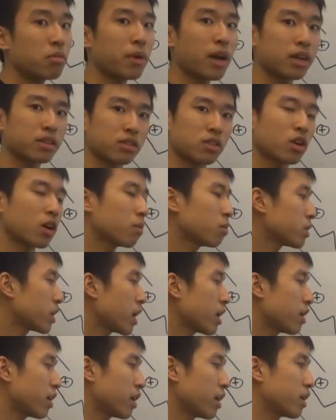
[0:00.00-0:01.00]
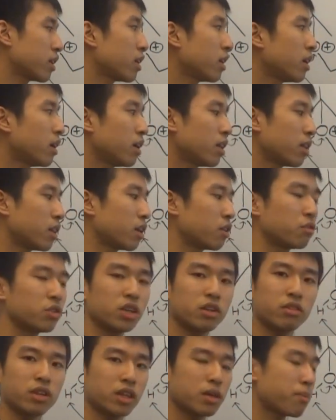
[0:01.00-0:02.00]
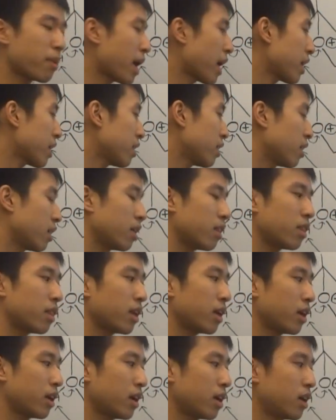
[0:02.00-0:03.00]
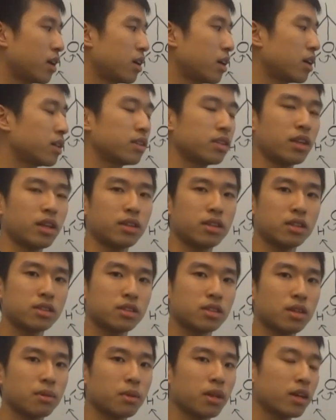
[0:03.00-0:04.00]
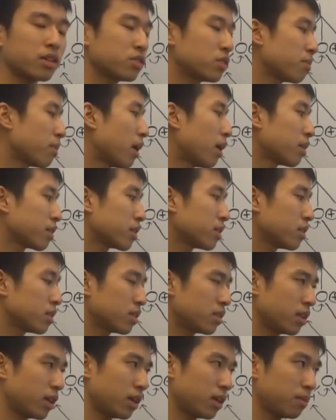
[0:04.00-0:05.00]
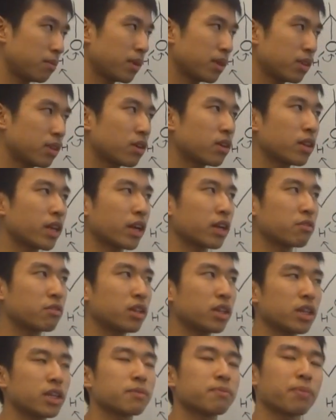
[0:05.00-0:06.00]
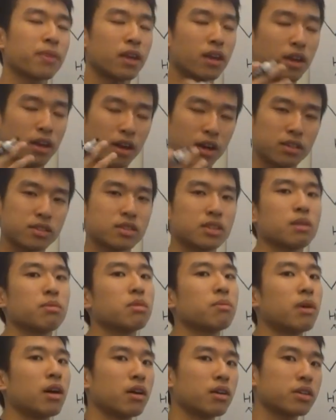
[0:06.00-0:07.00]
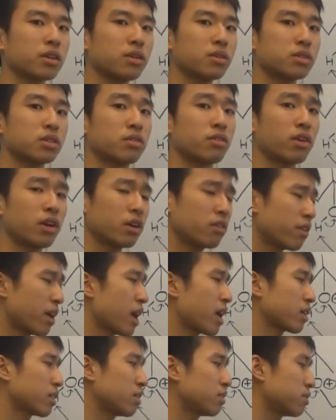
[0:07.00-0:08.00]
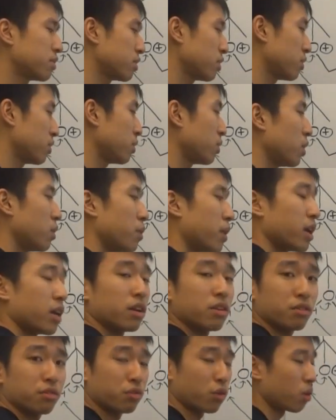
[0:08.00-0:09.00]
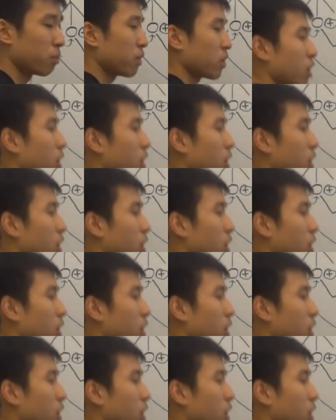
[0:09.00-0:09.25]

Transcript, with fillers: back to carbocation, they're really really bad. They uh, they destabilize your molecule. They they're like really unstable molecules. They're very reactive, so you don't want to form a